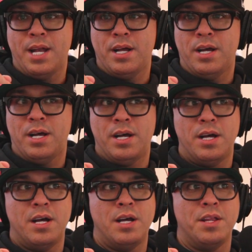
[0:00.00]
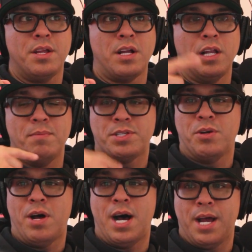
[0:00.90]
at Columbus,
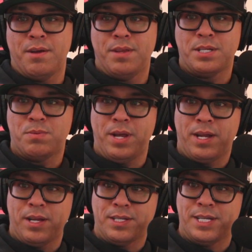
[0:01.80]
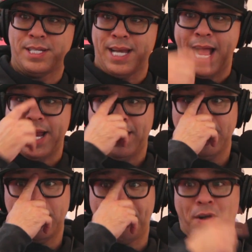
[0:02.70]
Ohio this week. In Cincinnati,
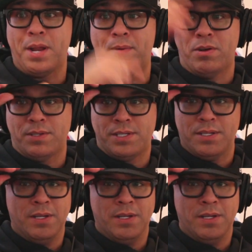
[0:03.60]
the Funny Bones.